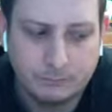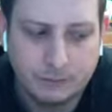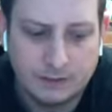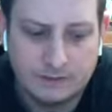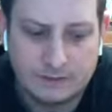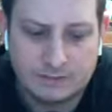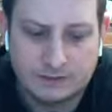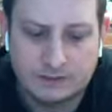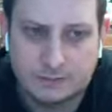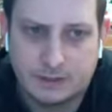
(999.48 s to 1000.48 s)
definitely
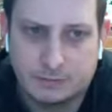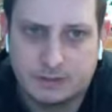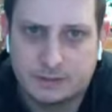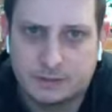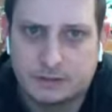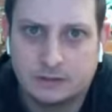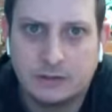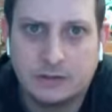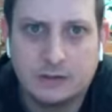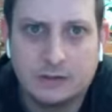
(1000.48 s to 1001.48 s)
something I'll be doing
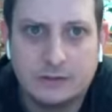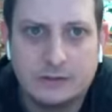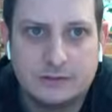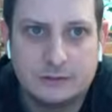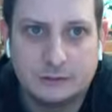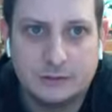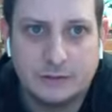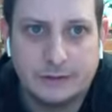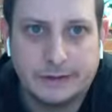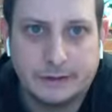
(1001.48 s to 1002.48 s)
soon.
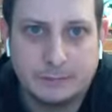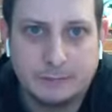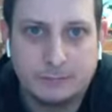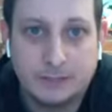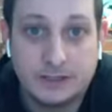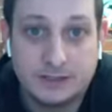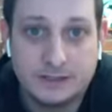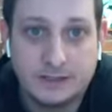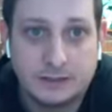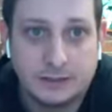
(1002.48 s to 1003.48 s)
Um,
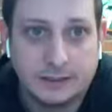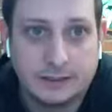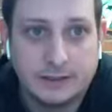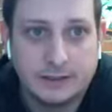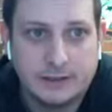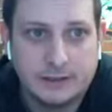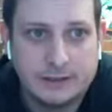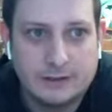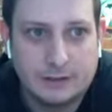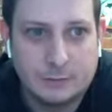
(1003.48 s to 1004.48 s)
considering
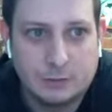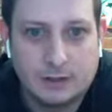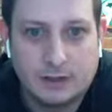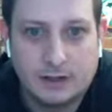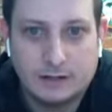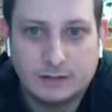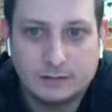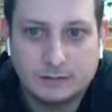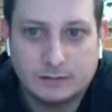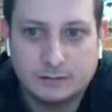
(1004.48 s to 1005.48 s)
that we're uh,
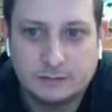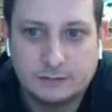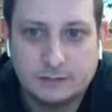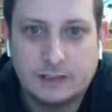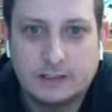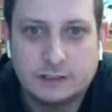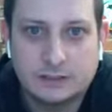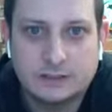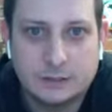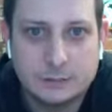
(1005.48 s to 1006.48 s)
it
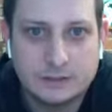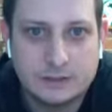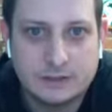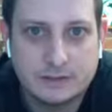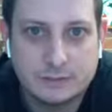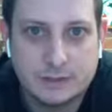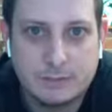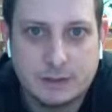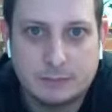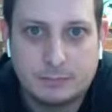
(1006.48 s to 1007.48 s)
looks like we're starting to ramp
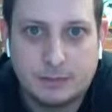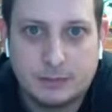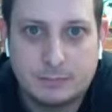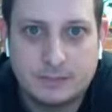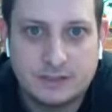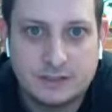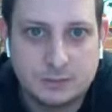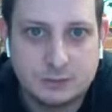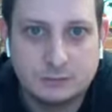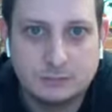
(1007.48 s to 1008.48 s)
up on a
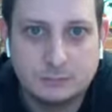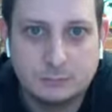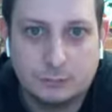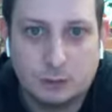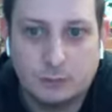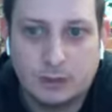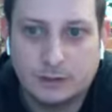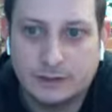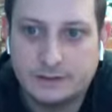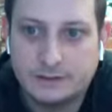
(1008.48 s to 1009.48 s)
potential bull
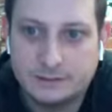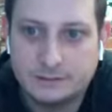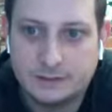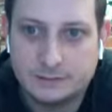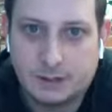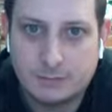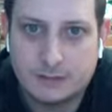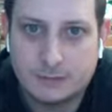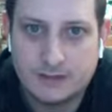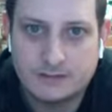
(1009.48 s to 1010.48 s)
market it's it's probably the
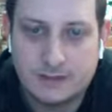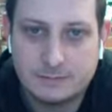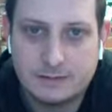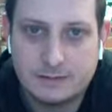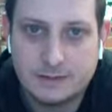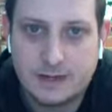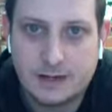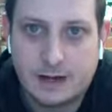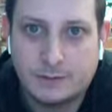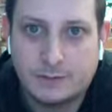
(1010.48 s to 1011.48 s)
best time to do that
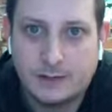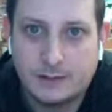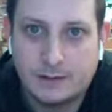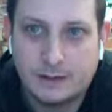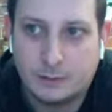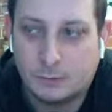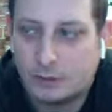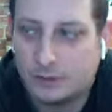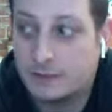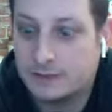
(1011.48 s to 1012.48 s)
now and i know one
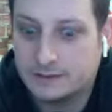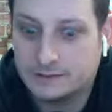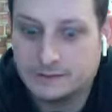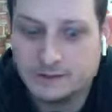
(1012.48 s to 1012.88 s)
of the things